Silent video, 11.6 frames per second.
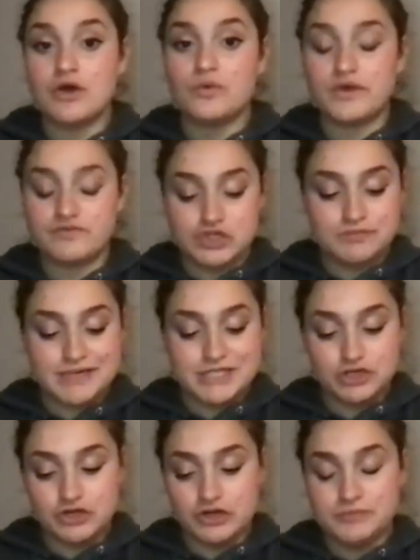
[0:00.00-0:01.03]
We have two major
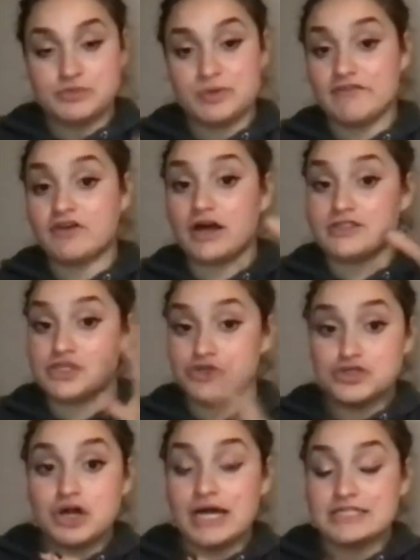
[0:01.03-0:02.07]
groups. We have
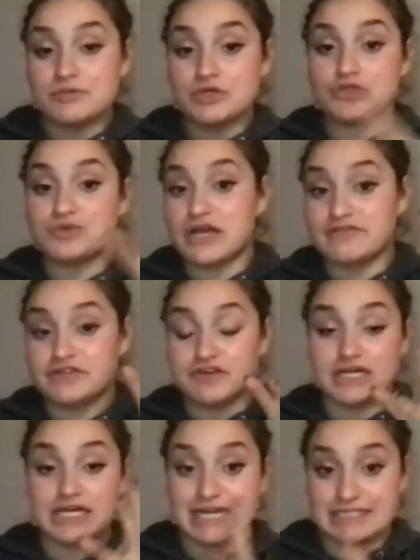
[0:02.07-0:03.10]
constitutional isomers, which have
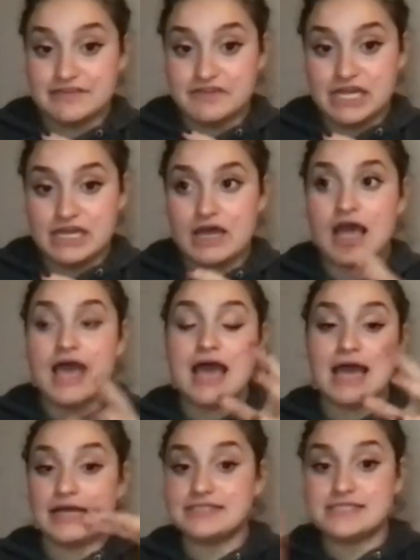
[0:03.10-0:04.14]
different connectivity,
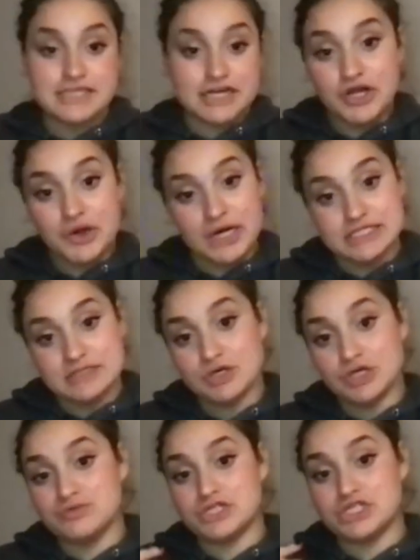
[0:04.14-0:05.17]
and
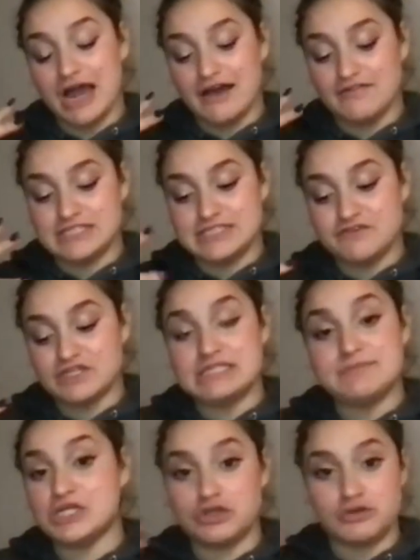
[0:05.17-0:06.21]
stereoisomers, which have different
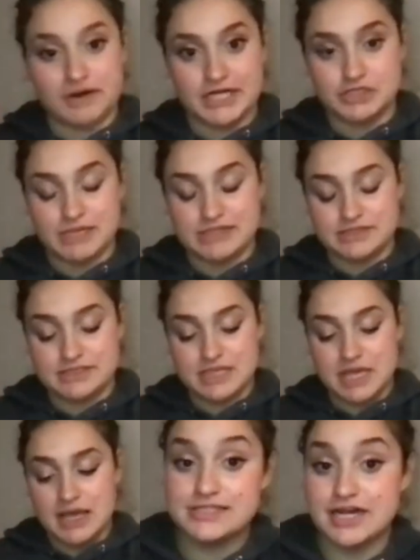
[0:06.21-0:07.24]
spatial arrangements.
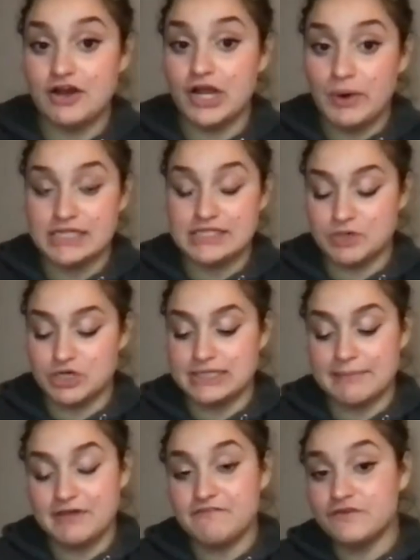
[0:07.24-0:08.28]
Stereoisomers
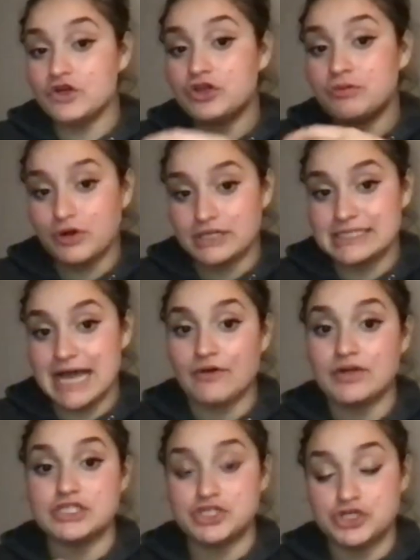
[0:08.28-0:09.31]
can be further broken down
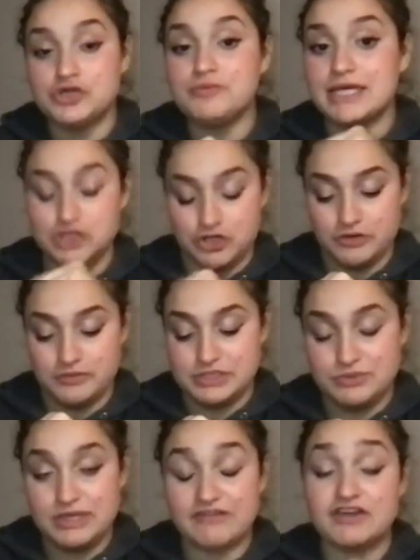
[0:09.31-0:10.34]
into two major groups.
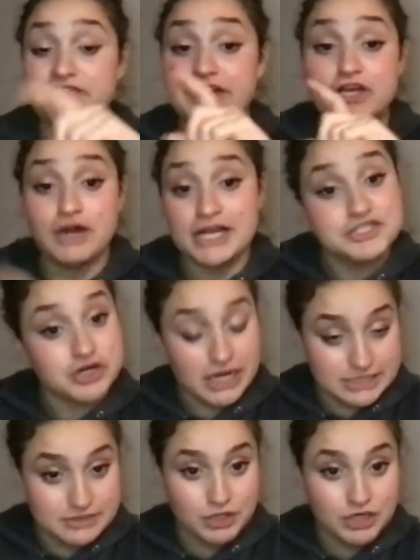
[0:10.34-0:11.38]
We have configurational
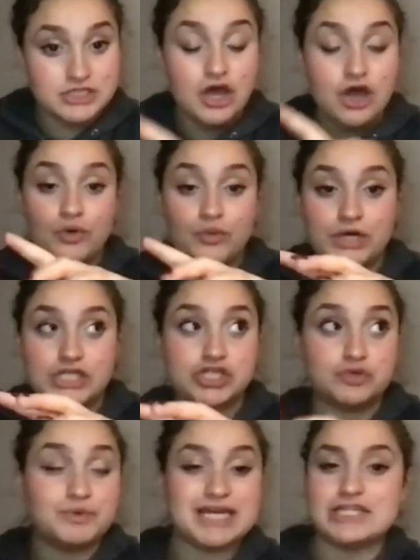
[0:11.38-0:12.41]
isomers, which
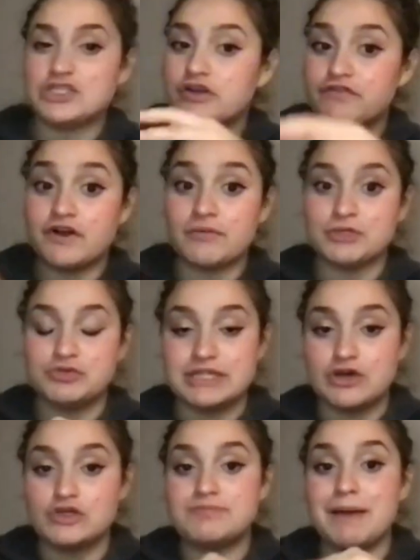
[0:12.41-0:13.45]
we interconvert between
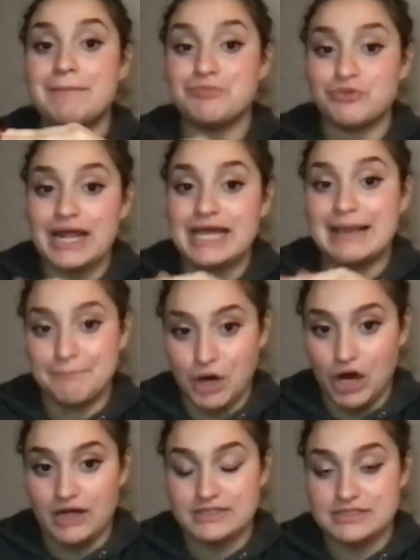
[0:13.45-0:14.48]
those by breaking
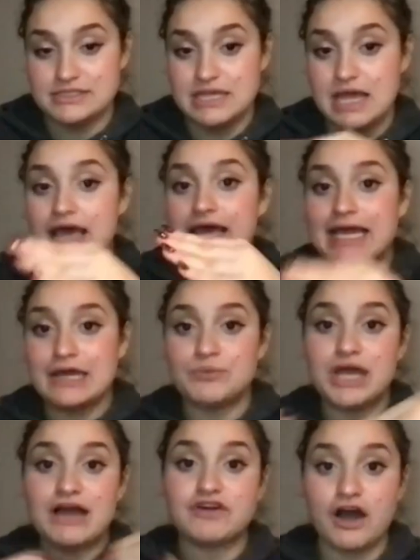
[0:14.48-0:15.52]
bonds. And we
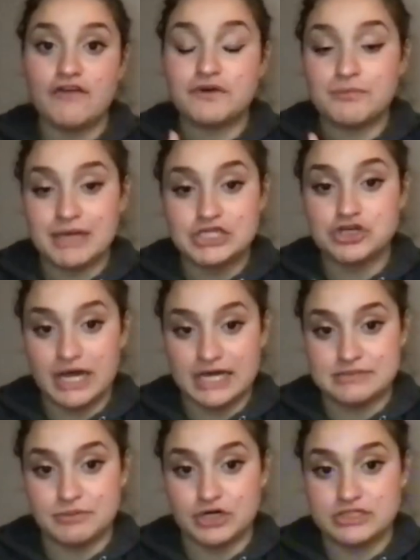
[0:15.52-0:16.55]
have conformational
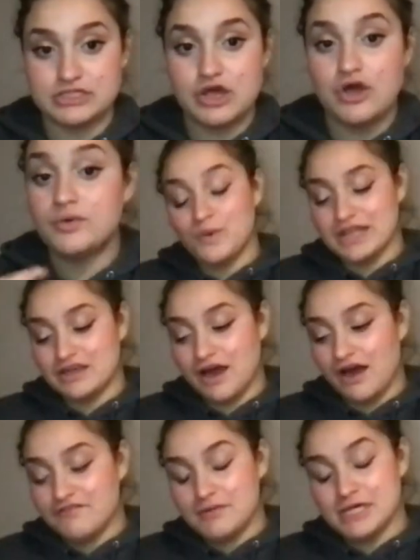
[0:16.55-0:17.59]
isomers. With
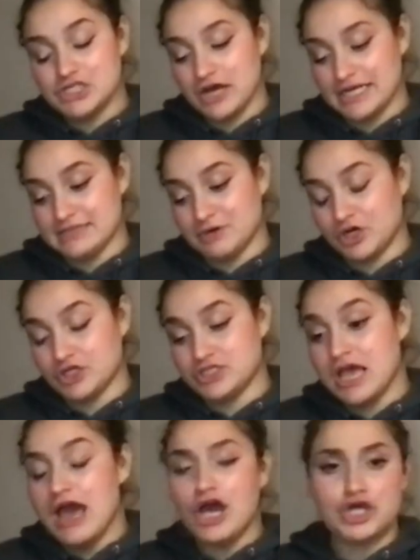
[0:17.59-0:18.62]
conformational isomers,
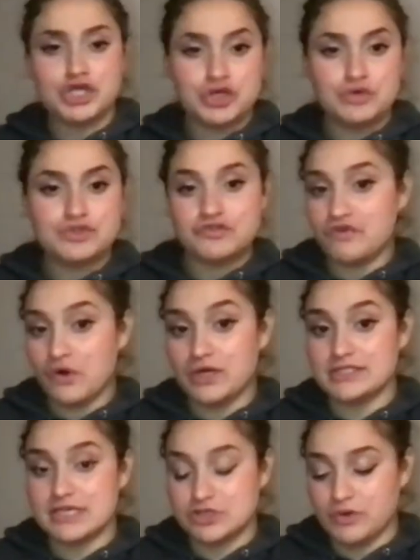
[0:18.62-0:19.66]
a huge
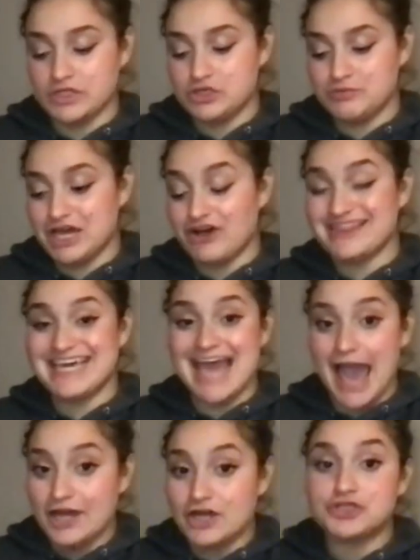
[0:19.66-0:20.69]
focus is going to be on the
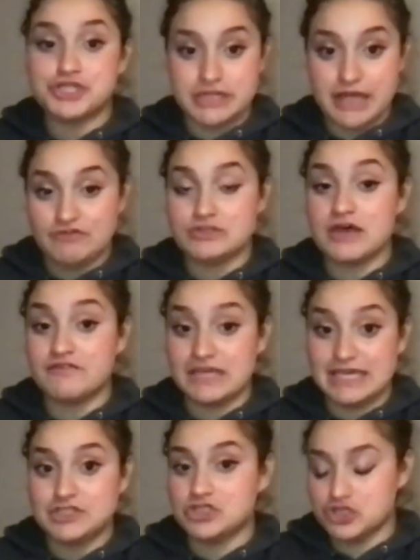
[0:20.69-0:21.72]
energy levels of
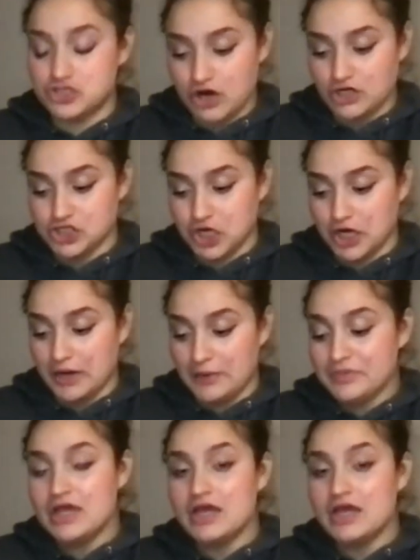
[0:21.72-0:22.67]
each structure.